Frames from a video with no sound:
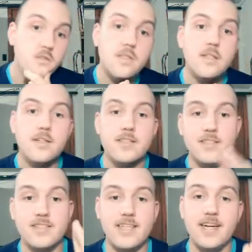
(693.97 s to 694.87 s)
I was
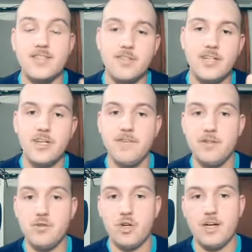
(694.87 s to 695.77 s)
gonna say it's only good if
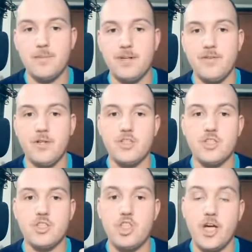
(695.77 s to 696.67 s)
you draw it, but if you can
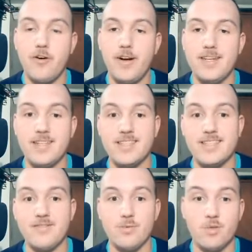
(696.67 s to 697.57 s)
just generate it, that's
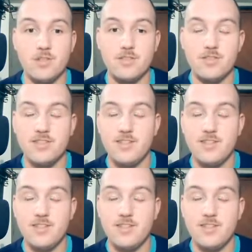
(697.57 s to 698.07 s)
even worse.